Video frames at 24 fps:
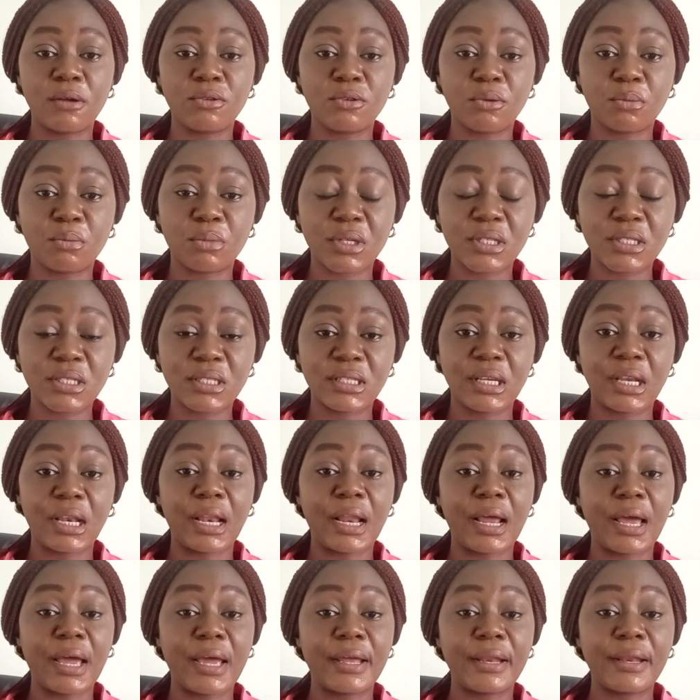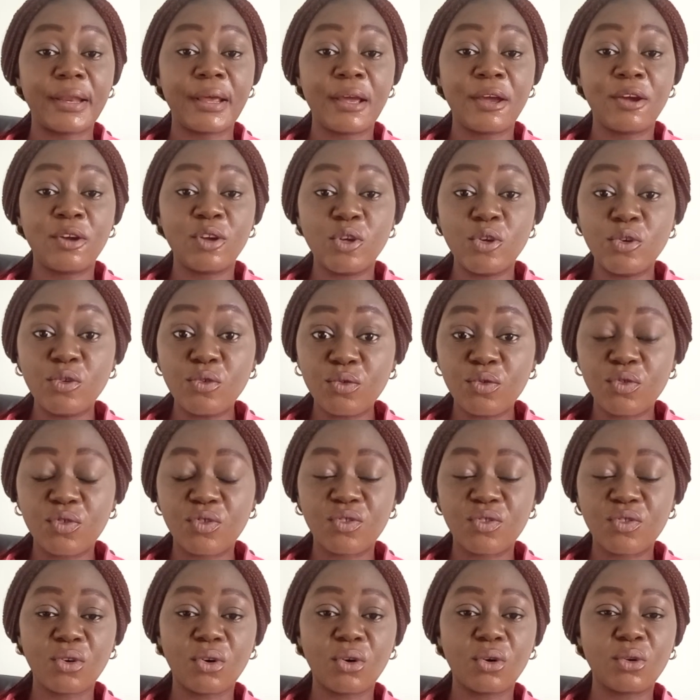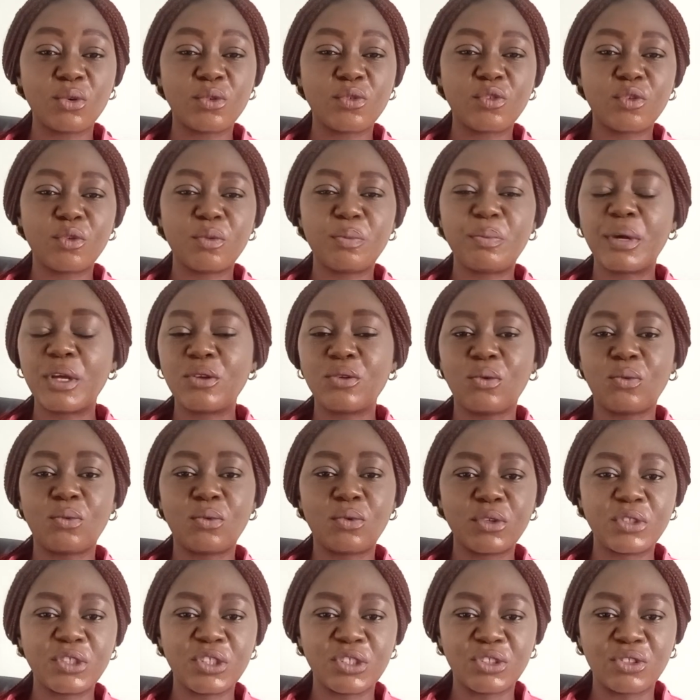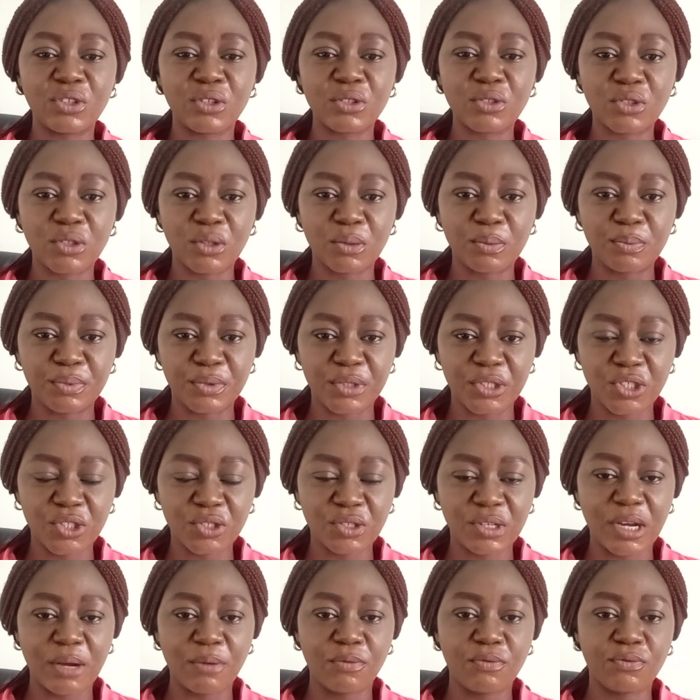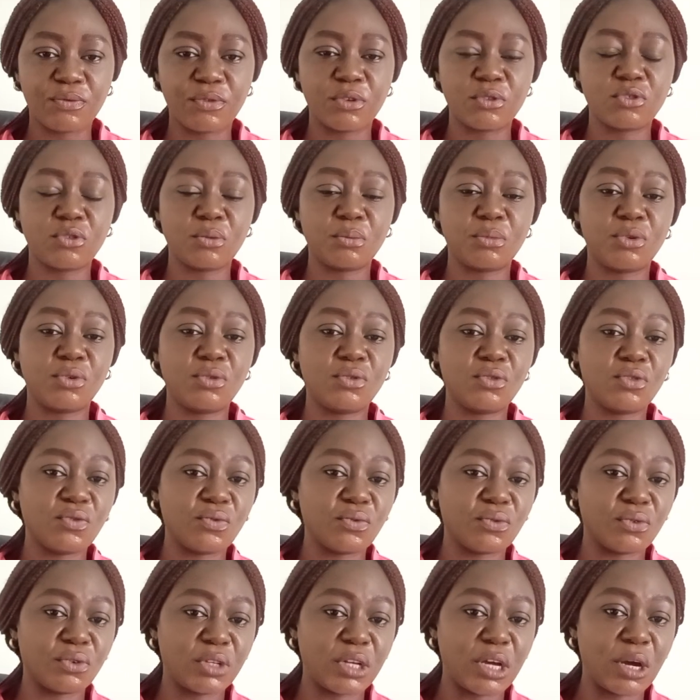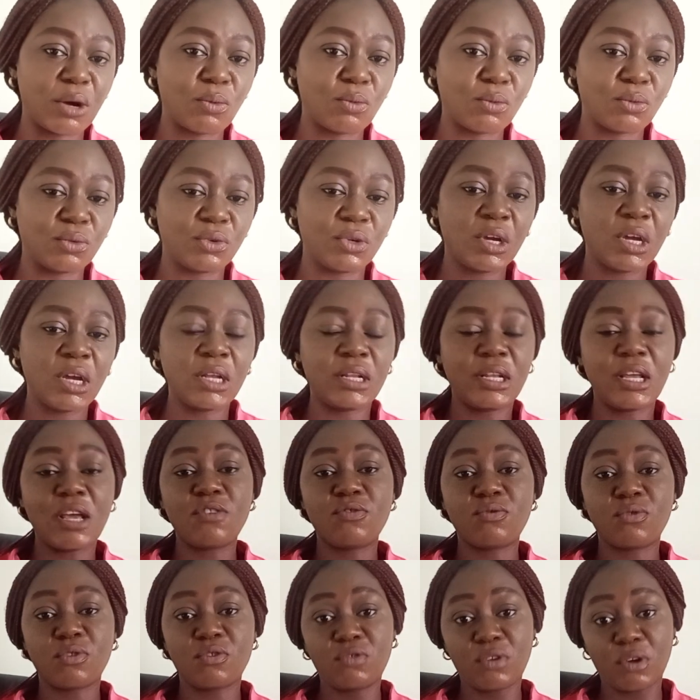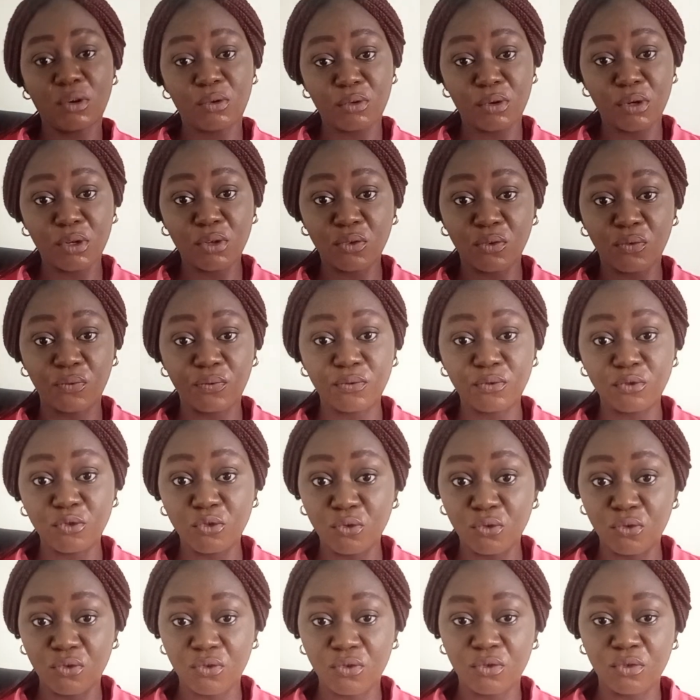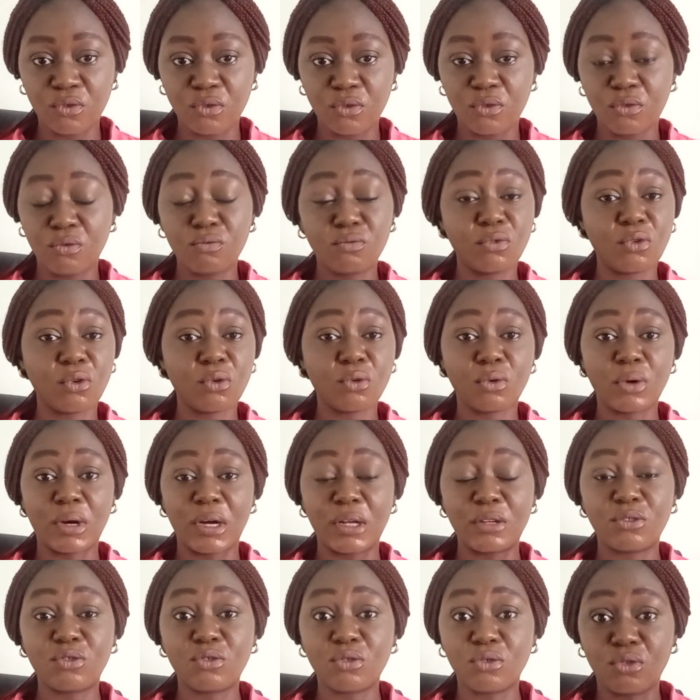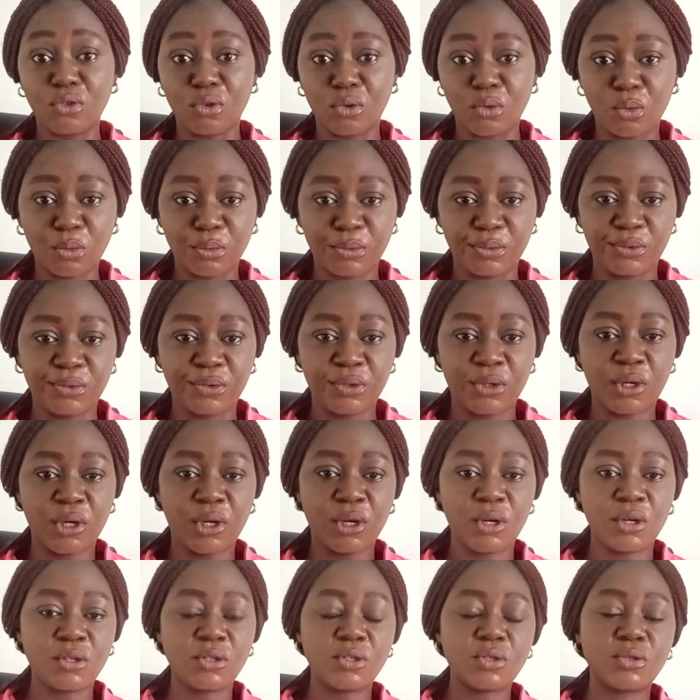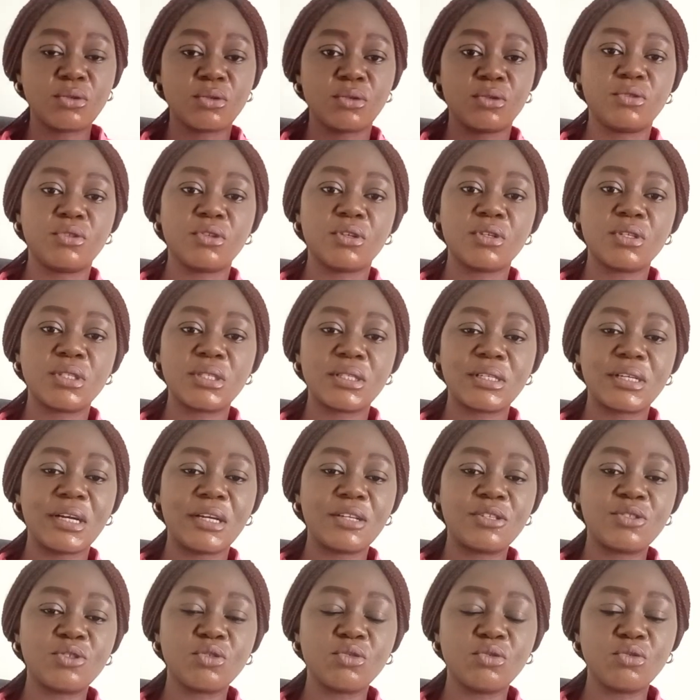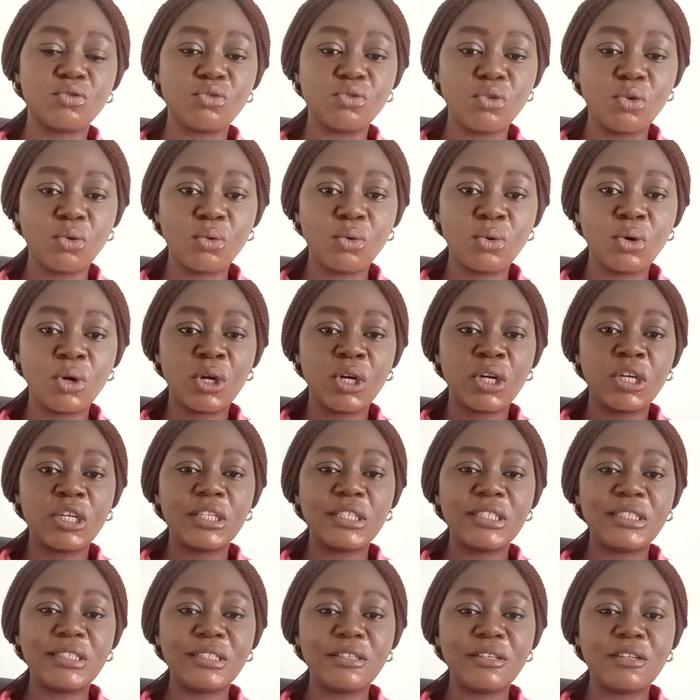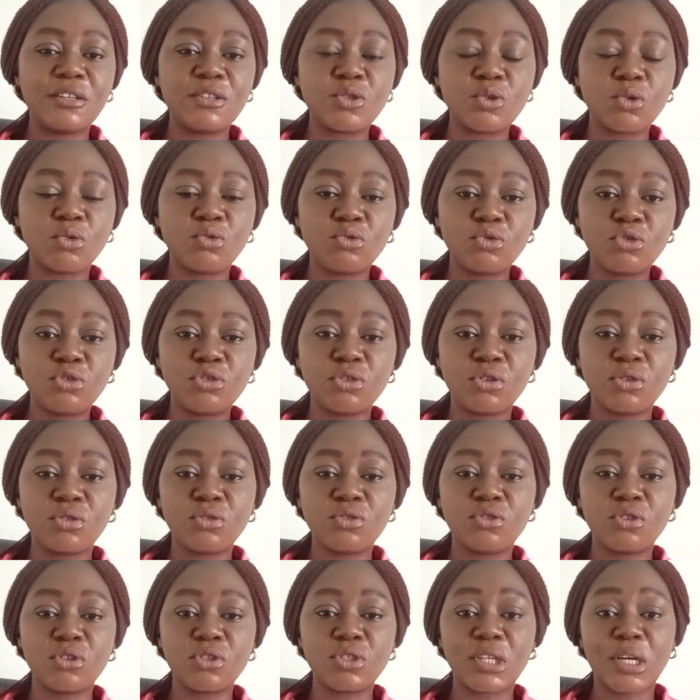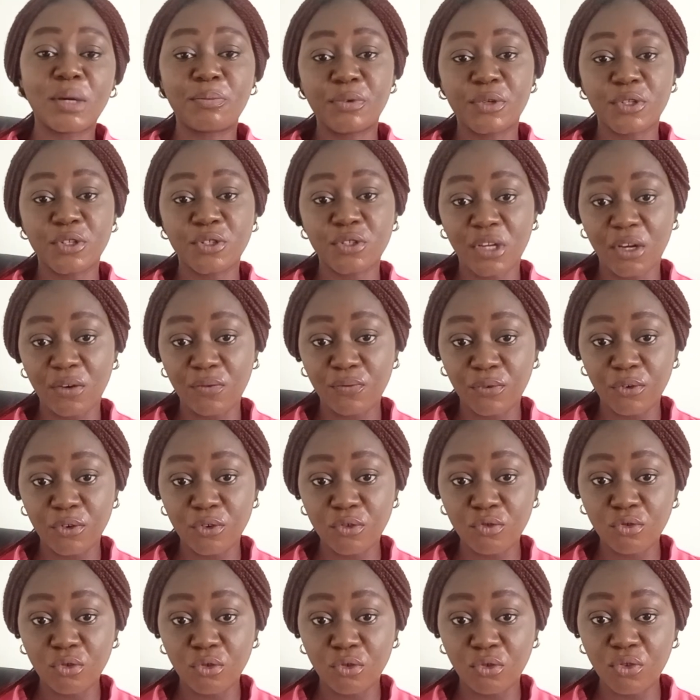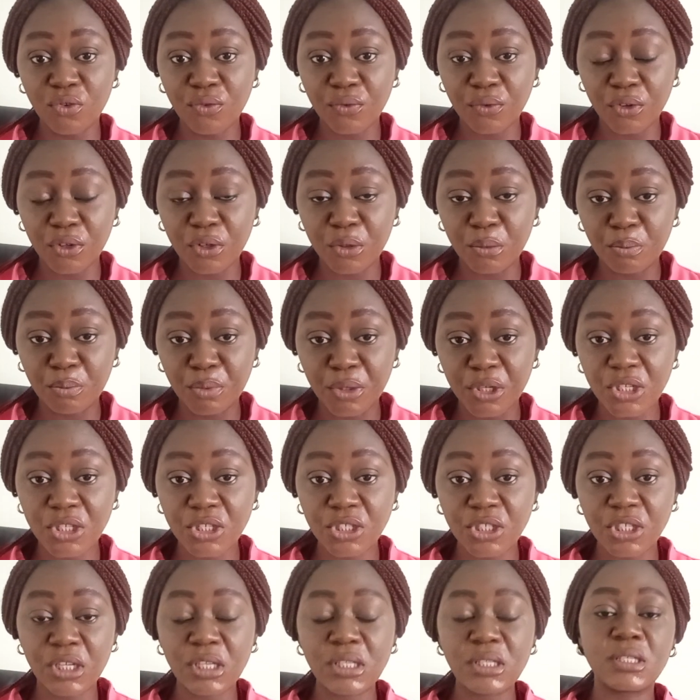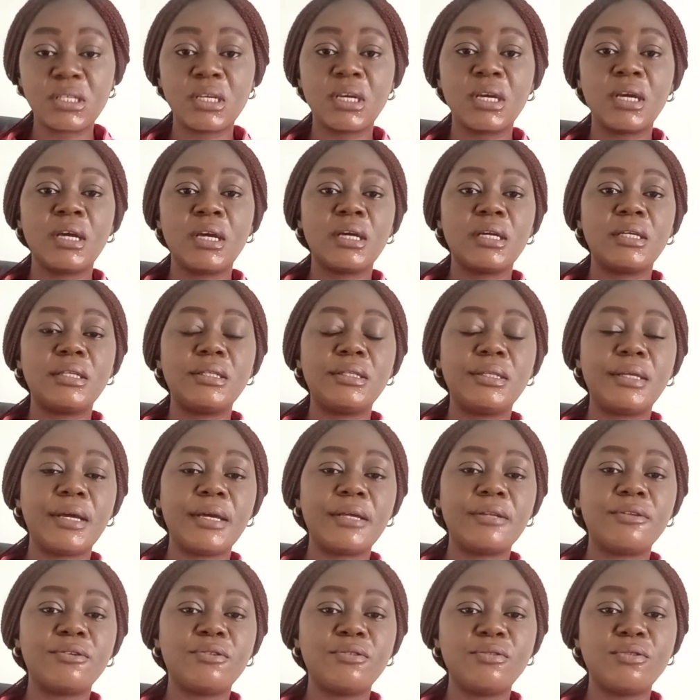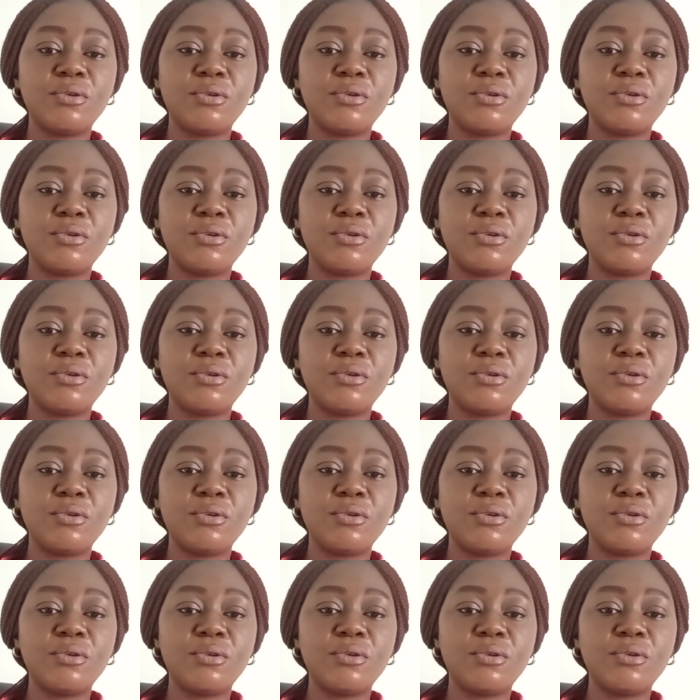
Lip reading: normal saline, use saw. So depending on what the doctor prescribed for to be used for that wound, that's what you're going to use. You not go and do your own. So you just get to know the solution doctor prescribed for you to use for the patient, then you